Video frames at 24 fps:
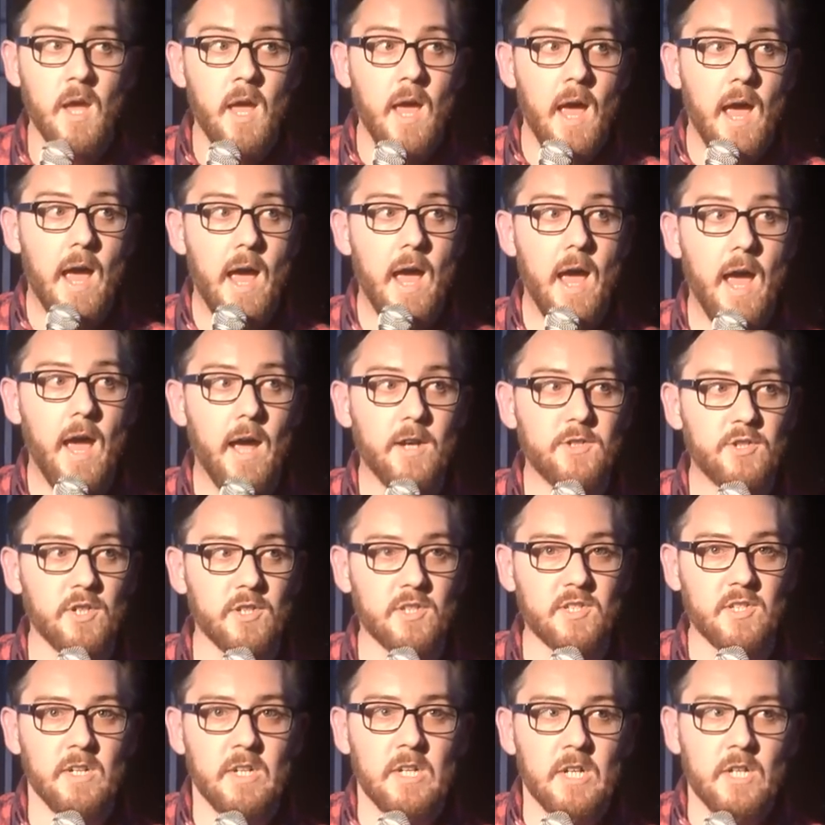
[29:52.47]
Uh,
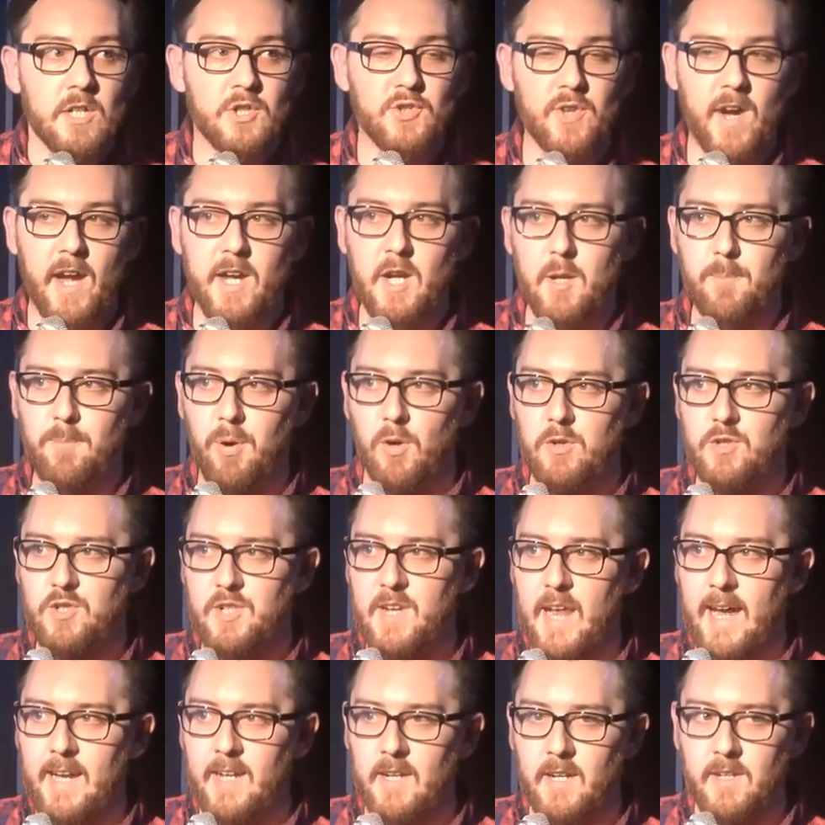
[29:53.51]
just trying to punch
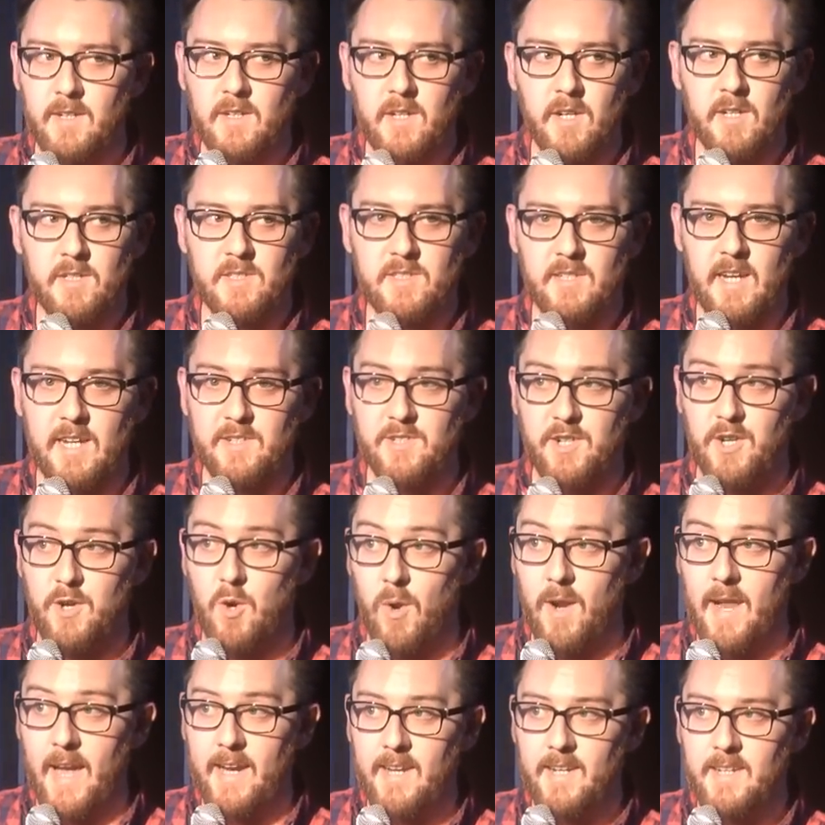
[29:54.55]
lightning, because, as you know,
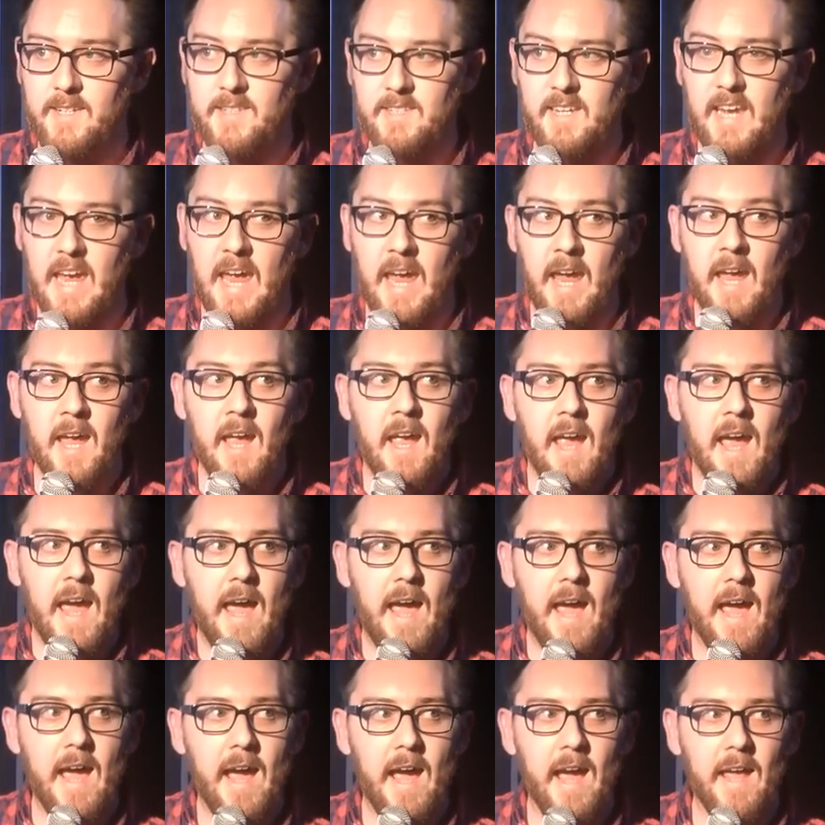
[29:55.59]
lightning Lightning's
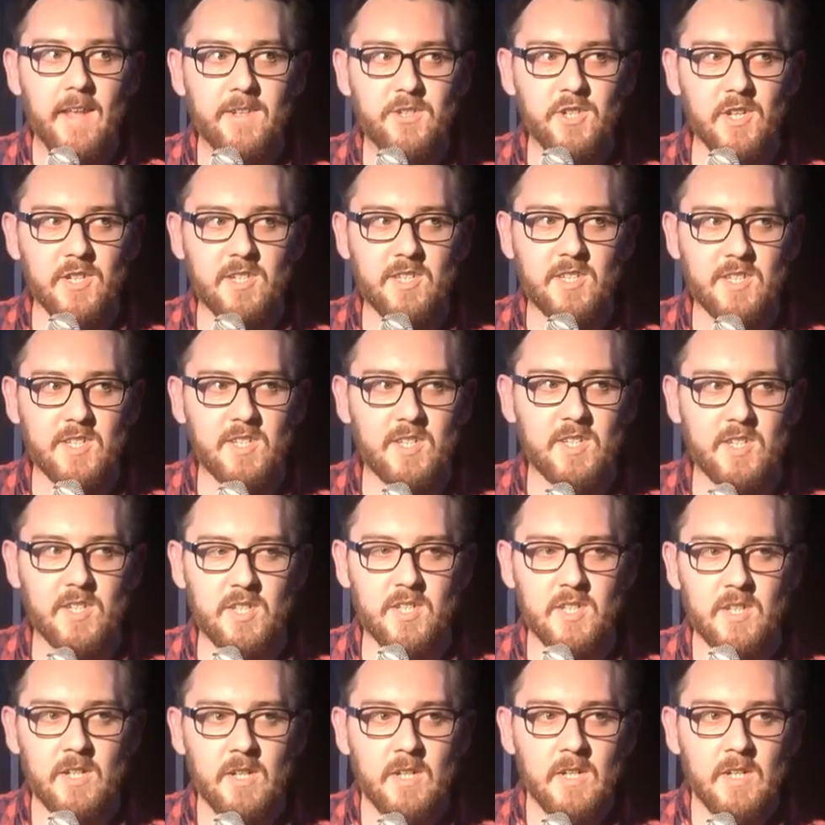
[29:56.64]
Uh, just.